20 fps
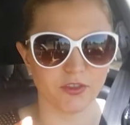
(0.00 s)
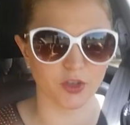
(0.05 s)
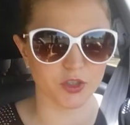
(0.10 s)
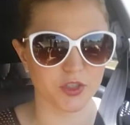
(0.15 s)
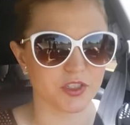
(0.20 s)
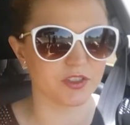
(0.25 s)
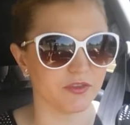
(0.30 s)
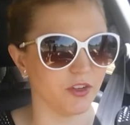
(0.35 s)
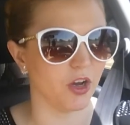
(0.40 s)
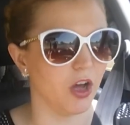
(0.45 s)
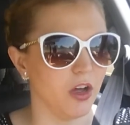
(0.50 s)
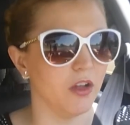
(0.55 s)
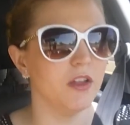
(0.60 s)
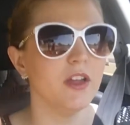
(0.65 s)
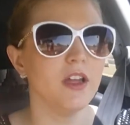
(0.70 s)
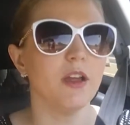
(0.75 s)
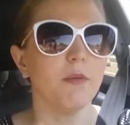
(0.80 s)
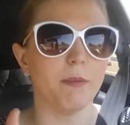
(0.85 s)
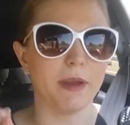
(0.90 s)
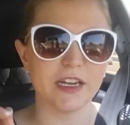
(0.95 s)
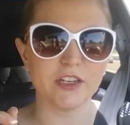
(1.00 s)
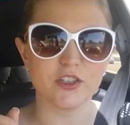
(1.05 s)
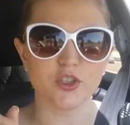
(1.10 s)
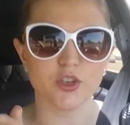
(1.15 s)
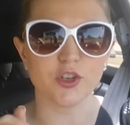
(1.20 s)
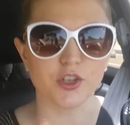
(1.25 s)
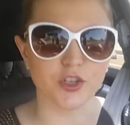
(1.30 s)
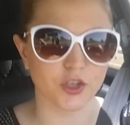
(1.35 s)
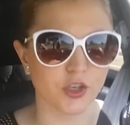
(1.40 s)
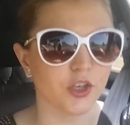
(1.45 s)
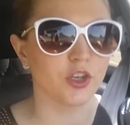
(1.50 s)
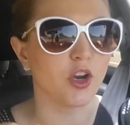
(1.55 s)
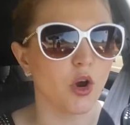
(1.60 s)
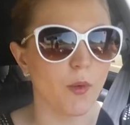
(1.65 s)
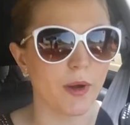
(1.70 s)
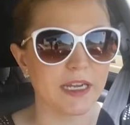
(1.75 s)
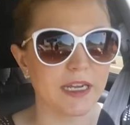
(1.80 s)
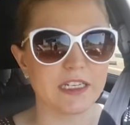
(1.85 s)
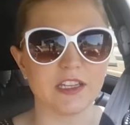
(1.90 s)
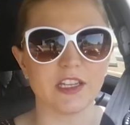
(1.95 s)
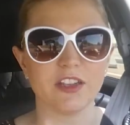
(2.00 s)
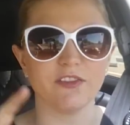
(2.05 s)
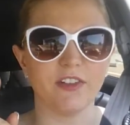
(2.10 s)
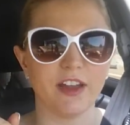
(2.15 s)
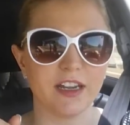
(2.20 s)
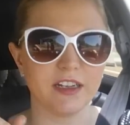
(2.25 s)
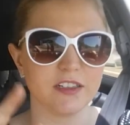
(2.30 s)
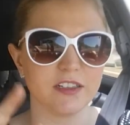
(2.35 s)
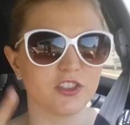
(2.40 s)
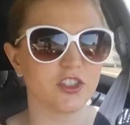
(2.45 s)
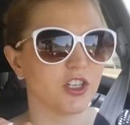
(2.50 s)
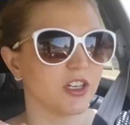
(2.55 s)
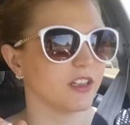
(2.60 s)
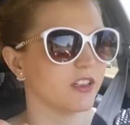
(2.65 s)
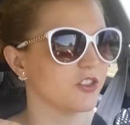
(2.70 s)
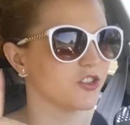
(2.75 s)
first of all, make sure you're going to the event,